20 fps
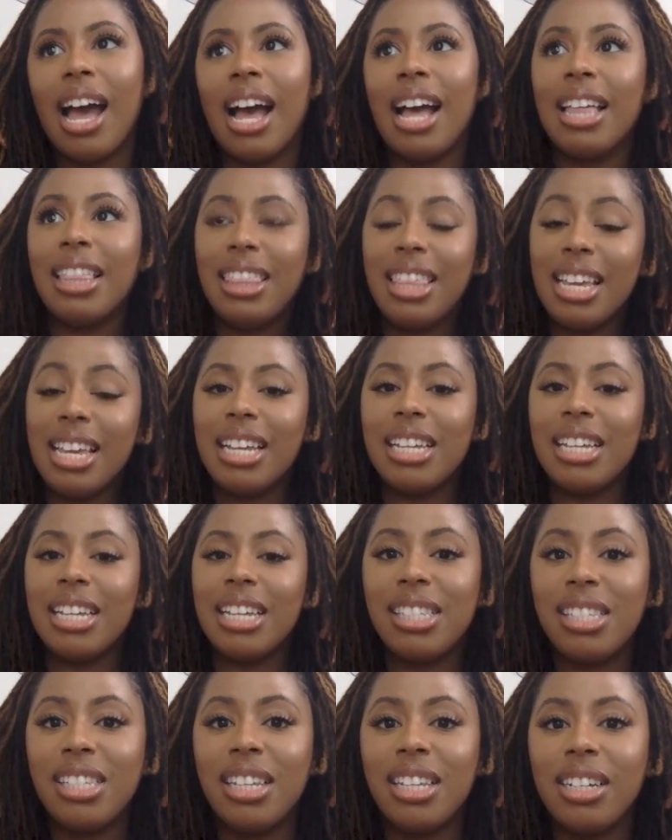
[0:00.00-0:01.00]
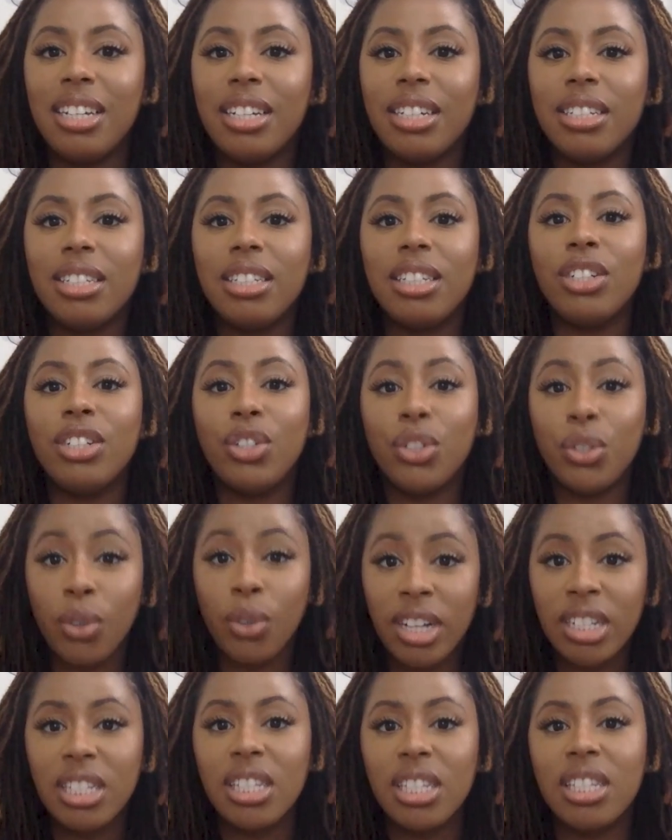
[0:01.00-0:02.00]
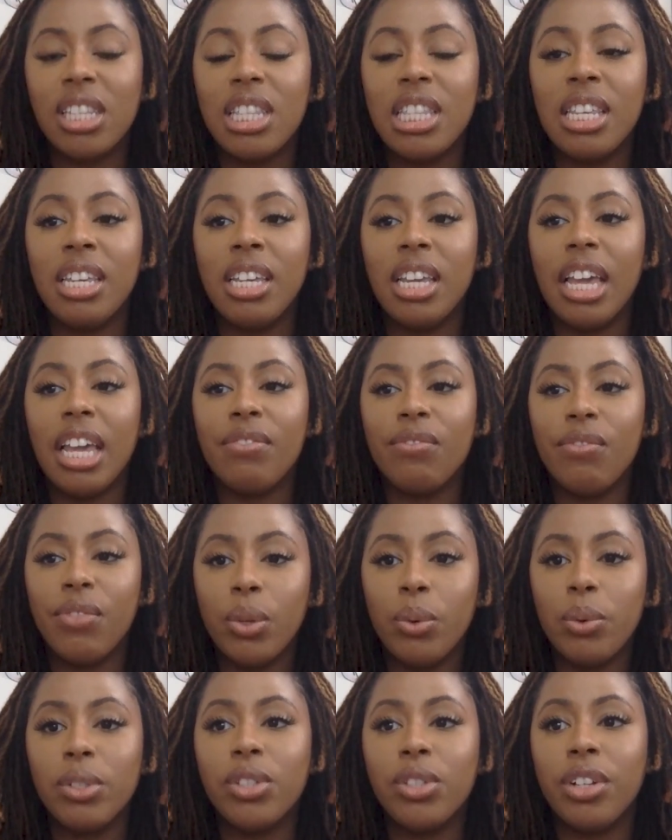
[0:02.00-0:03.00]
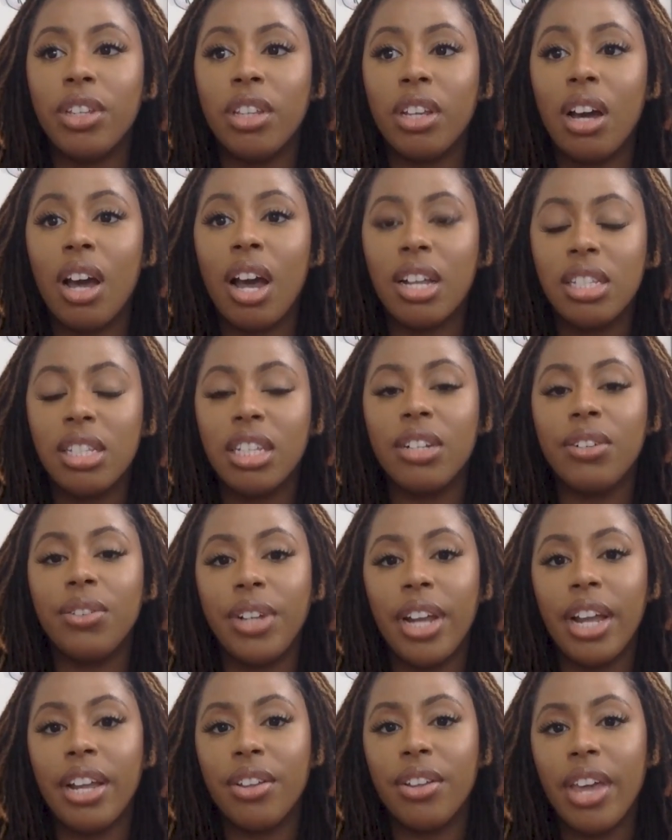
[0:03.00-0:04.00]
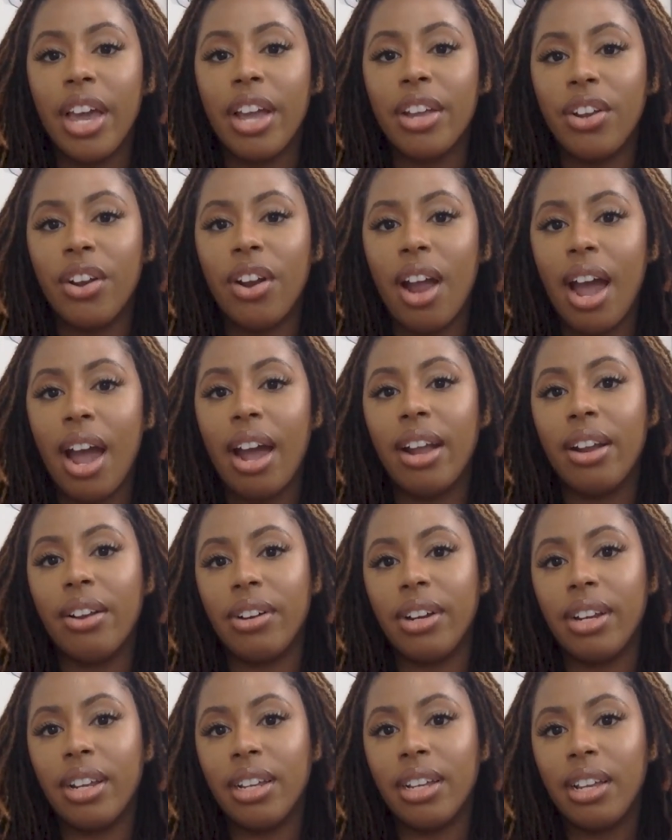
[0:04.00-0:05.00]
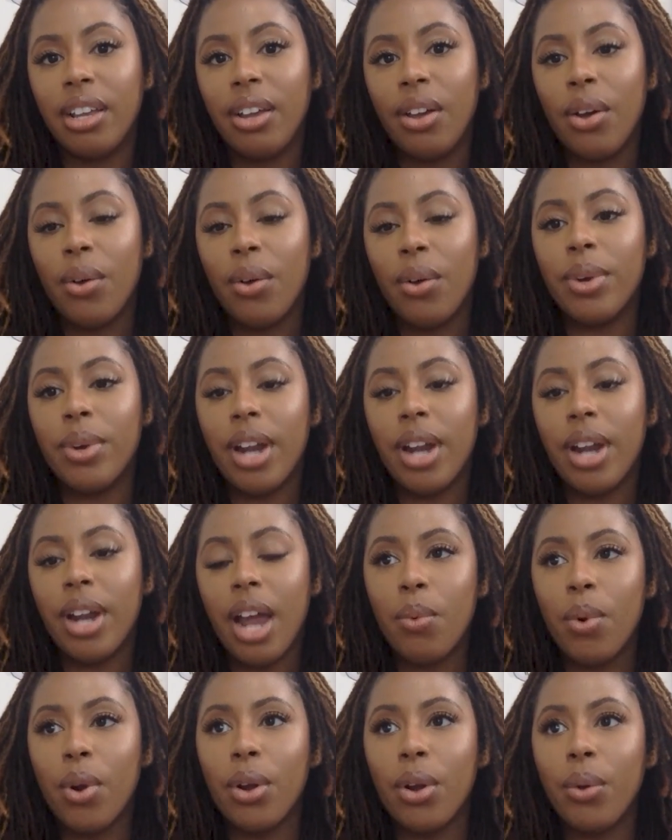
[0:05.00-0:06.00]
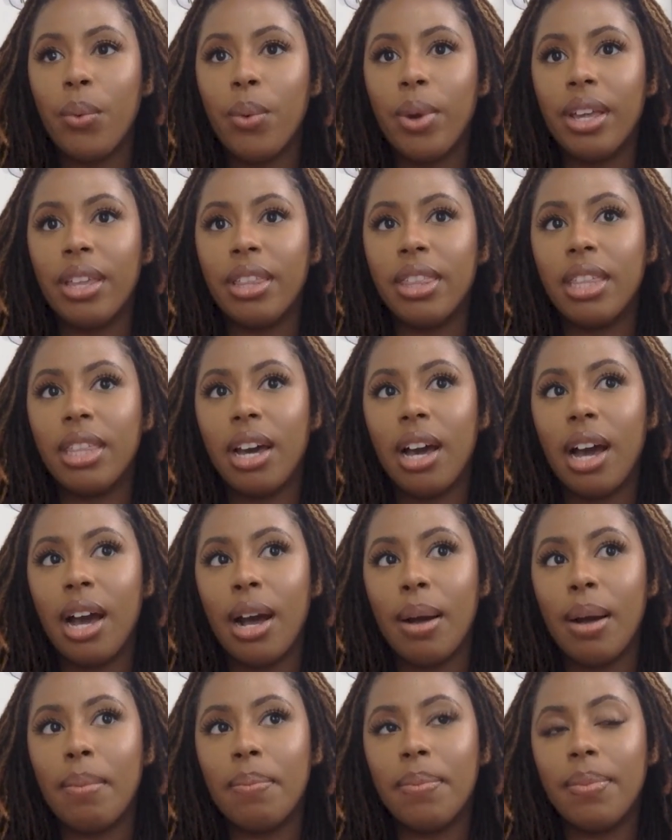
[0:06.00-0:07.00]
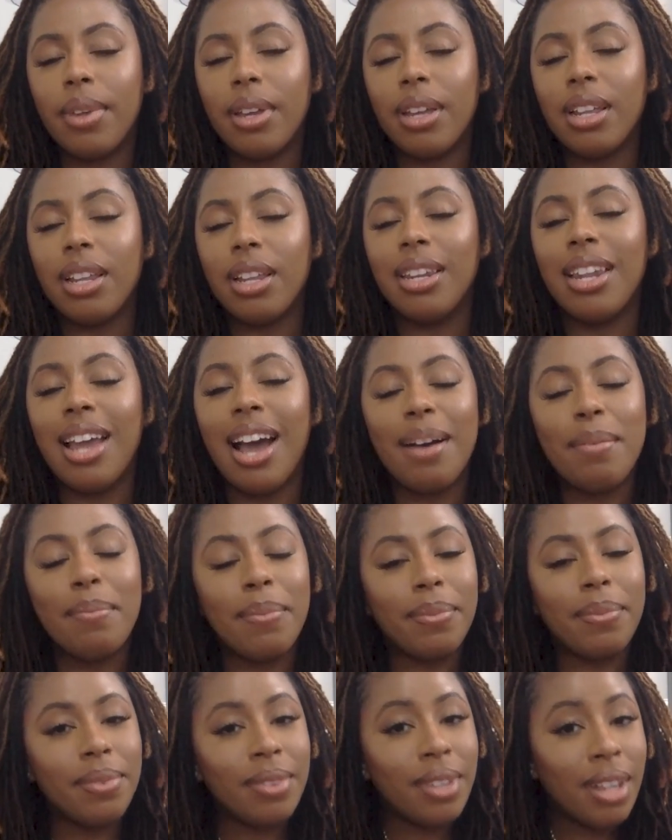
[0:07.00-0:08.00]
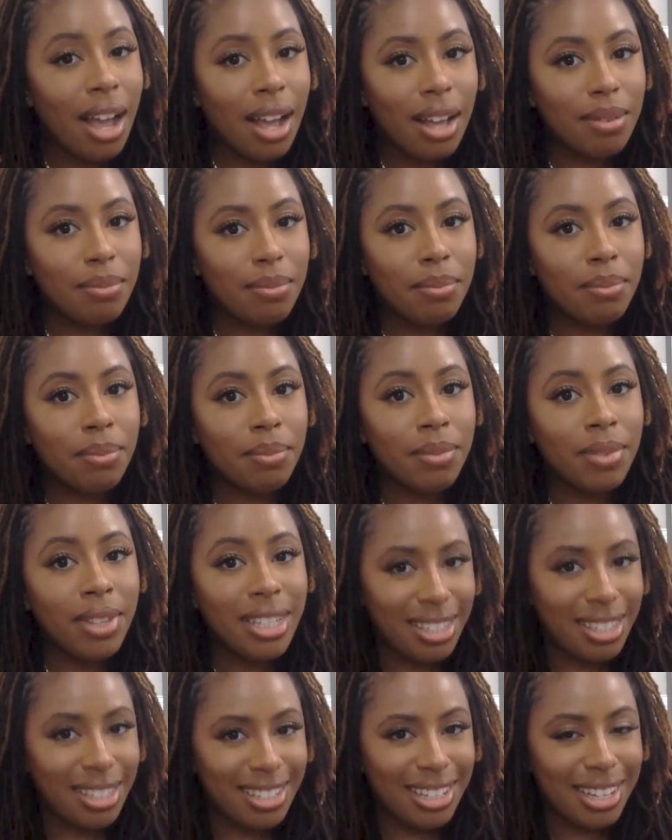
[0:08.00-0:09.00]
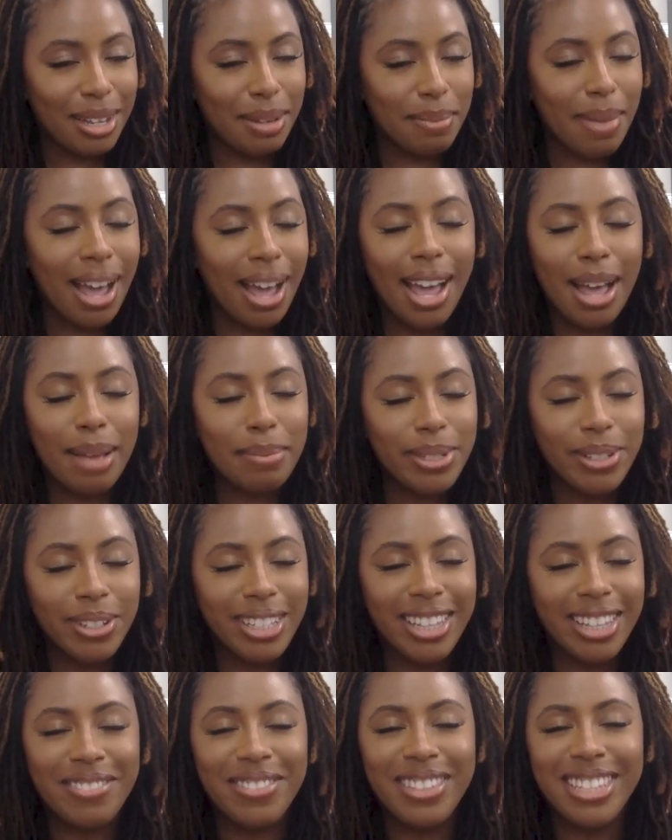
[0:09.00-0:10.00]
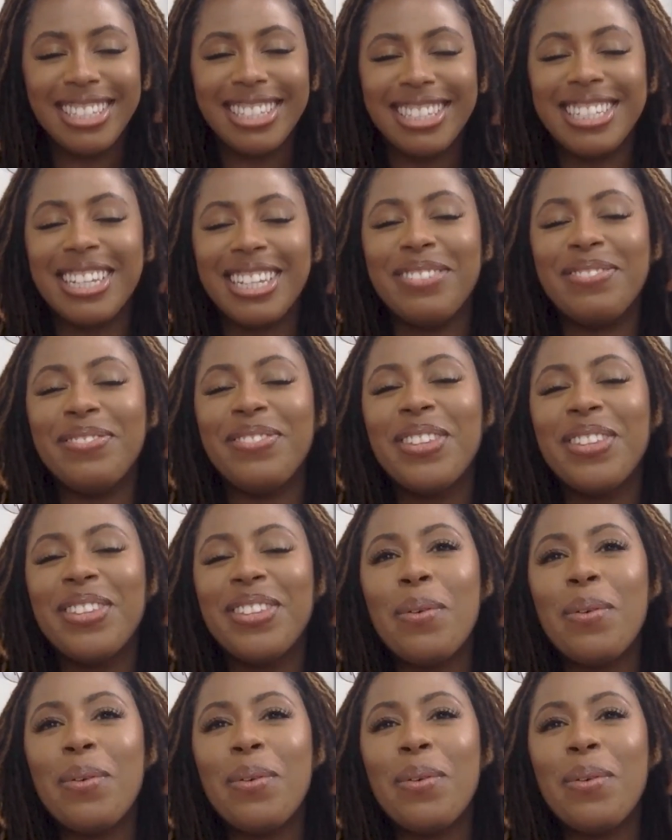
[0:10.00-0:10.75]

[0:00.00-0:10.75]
I think it's to trust the influencer and the content creator that you're hiring. When I work with not this team, I absolutely love this team.